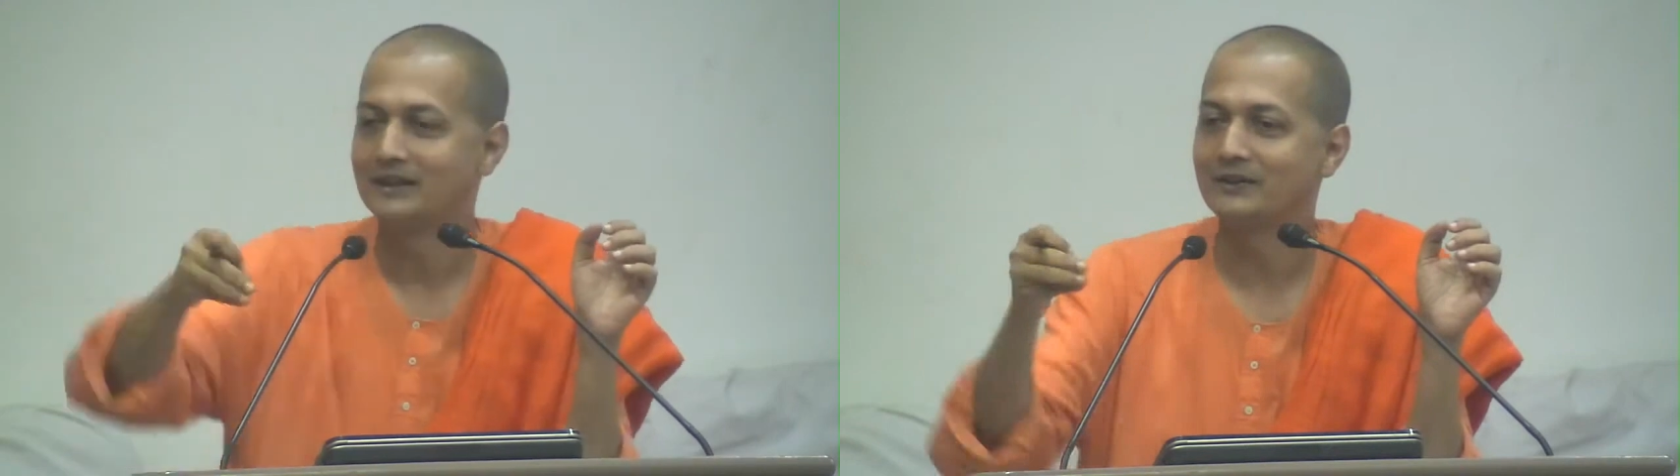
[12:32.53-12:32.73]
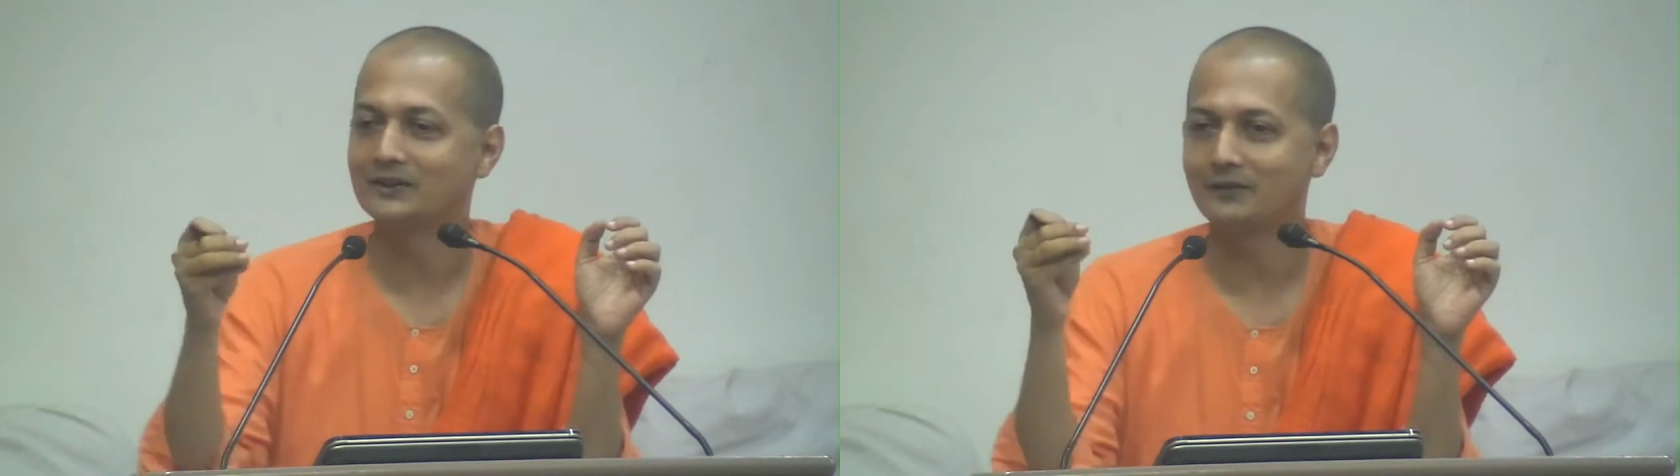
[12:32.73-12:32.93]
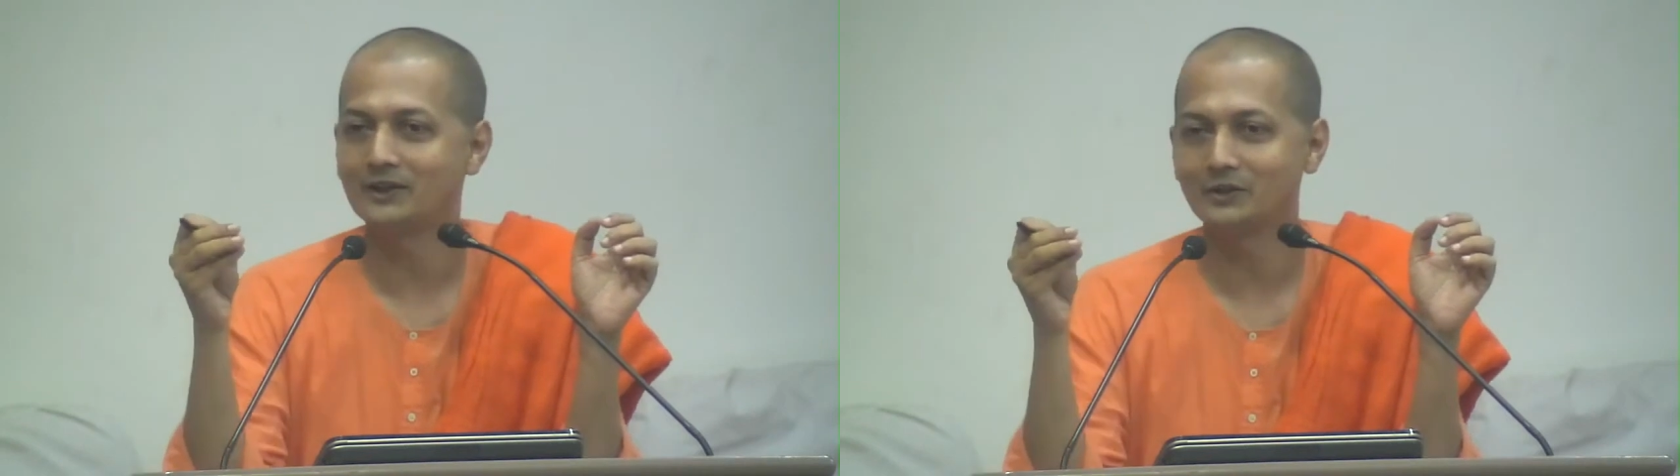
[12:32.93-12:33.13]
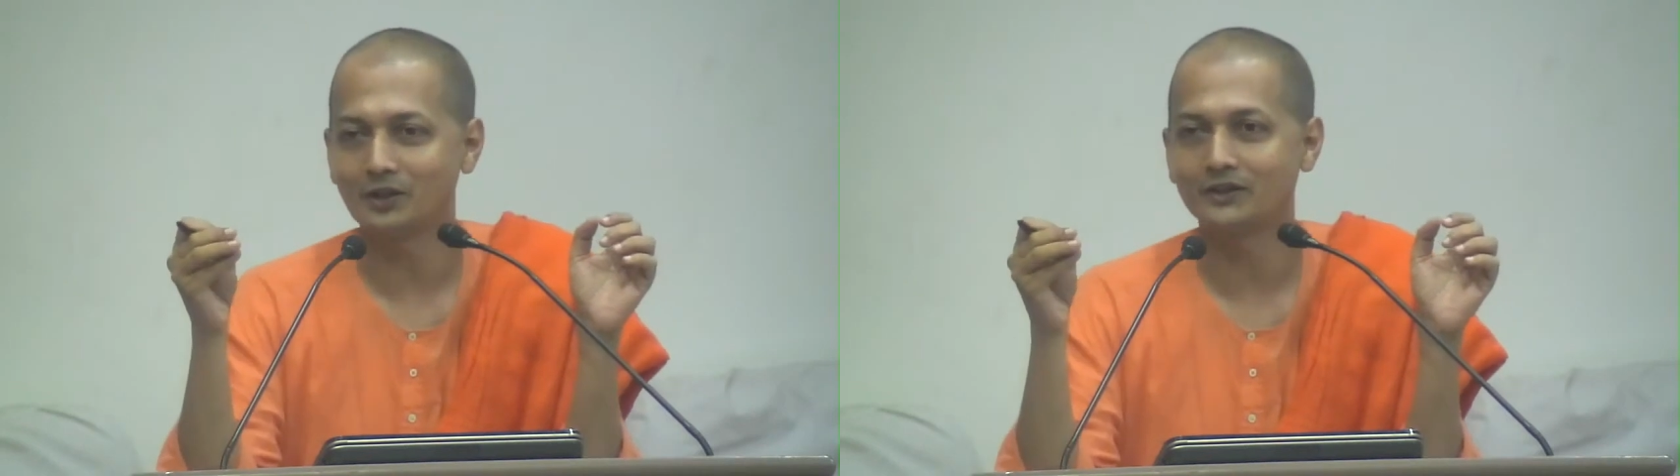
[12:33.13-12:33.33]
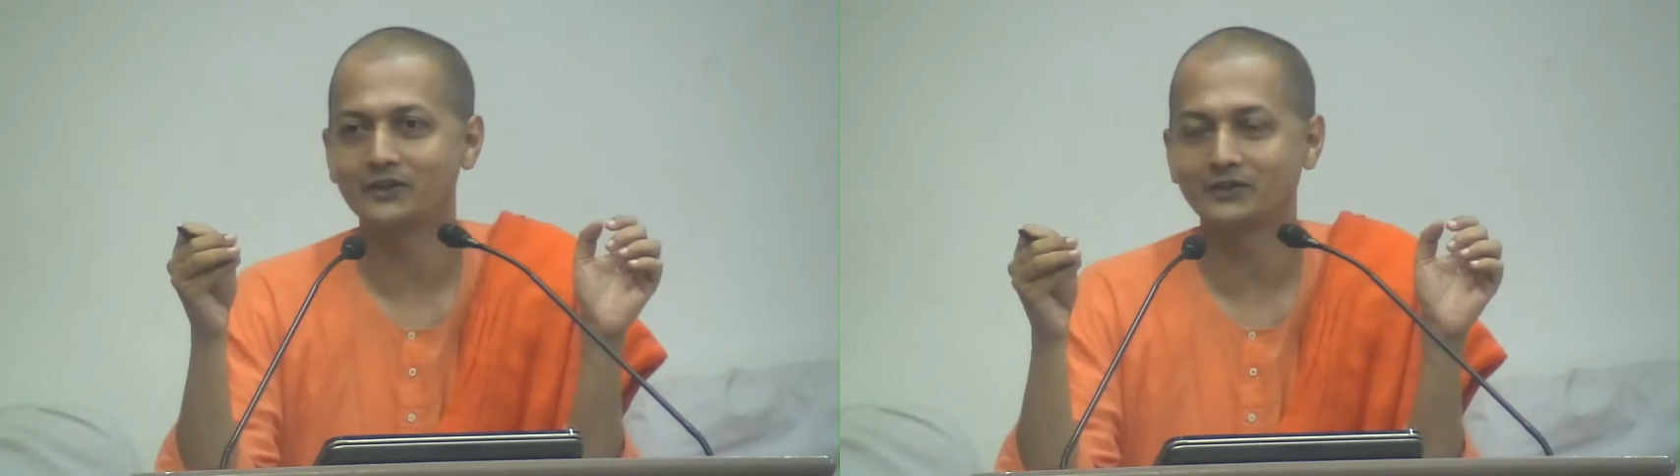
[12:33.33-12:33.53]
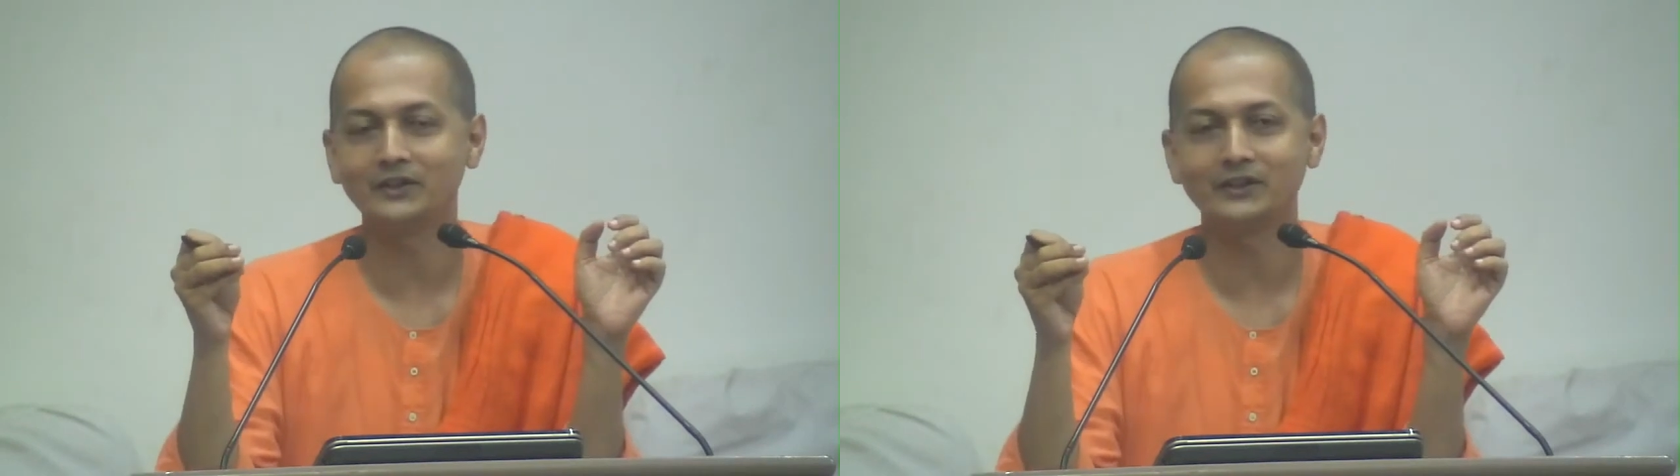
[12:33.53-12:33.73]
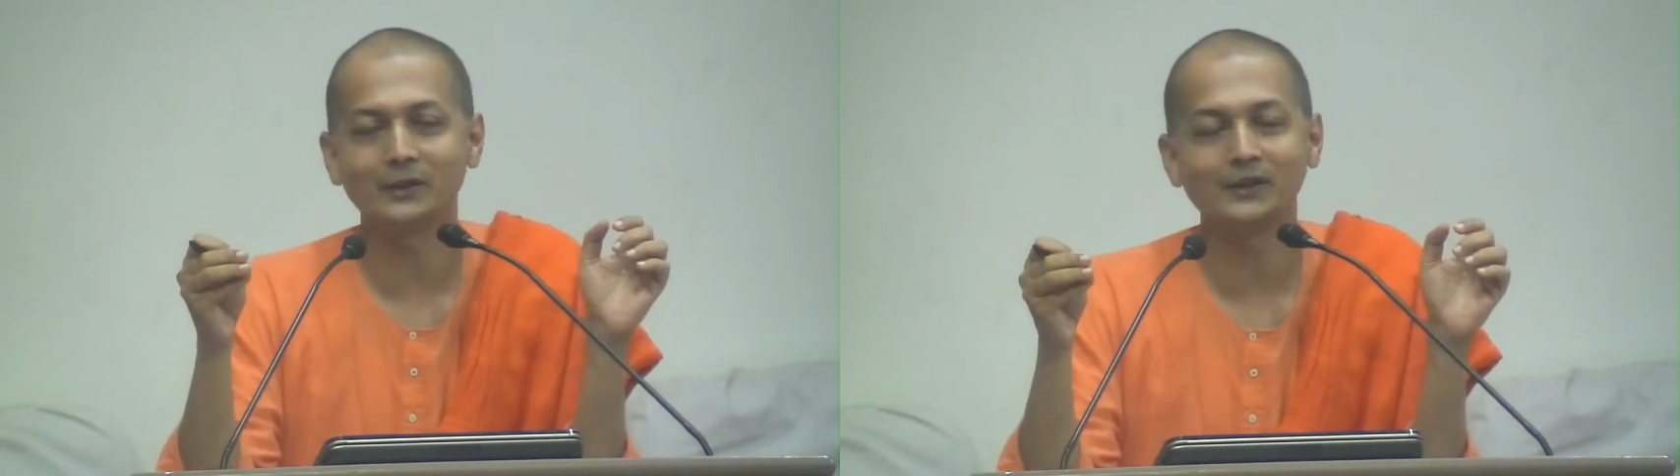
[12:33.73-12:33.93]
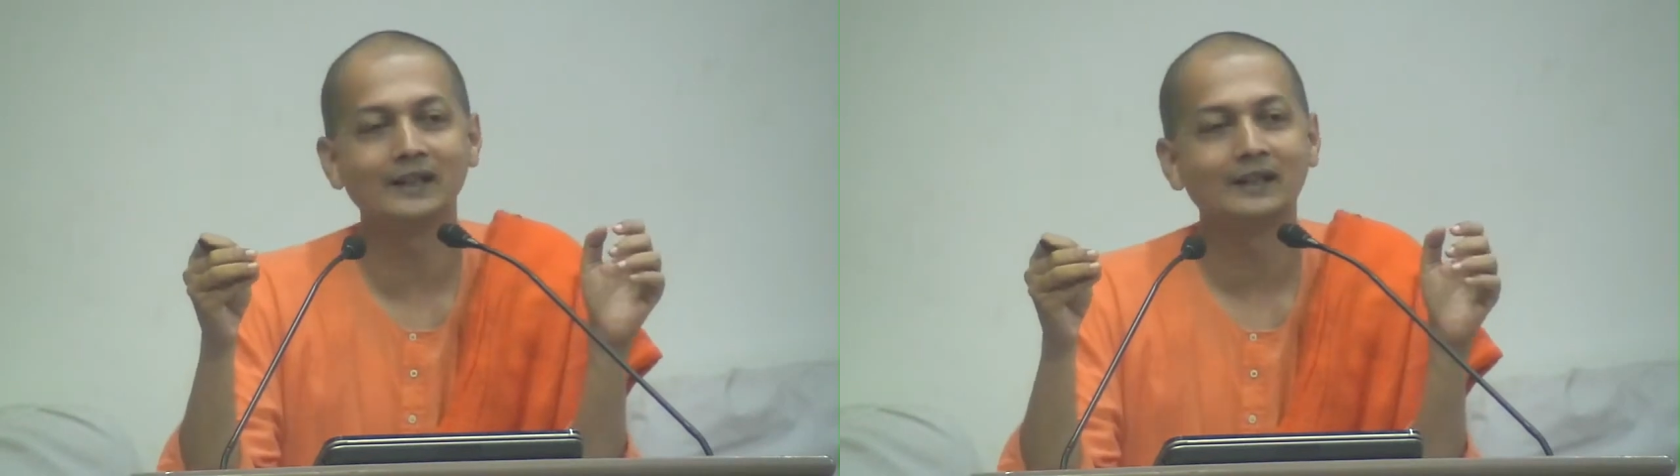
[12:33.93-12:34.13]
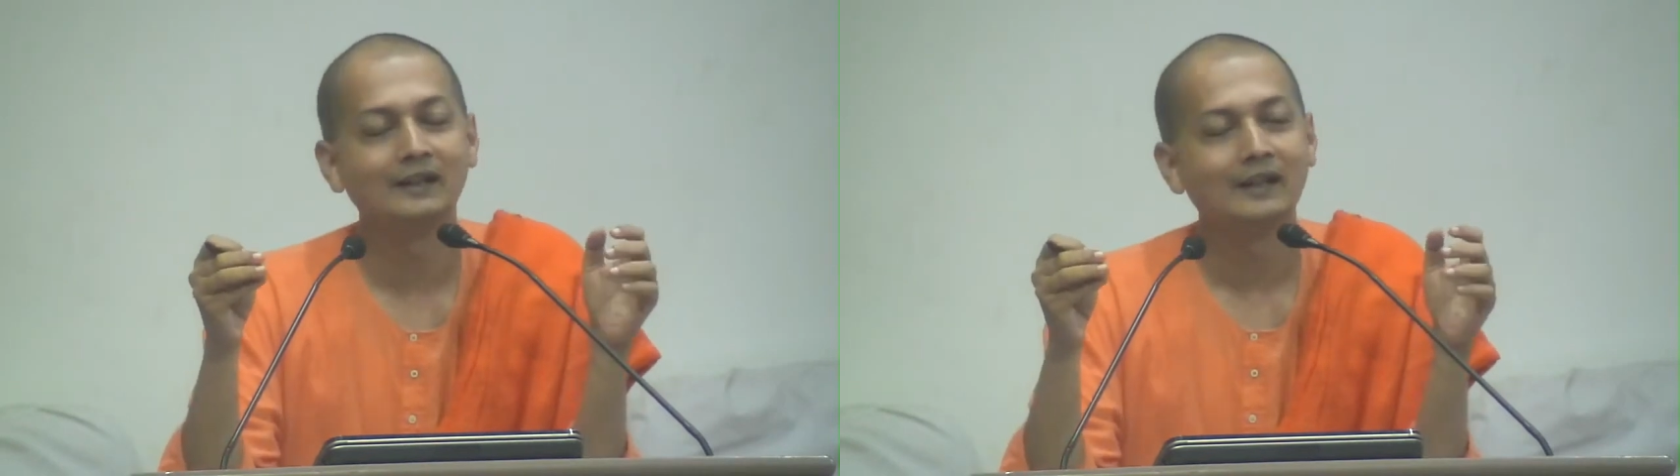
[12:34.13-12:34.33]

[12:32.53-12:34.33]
he was giving a talk on string theory,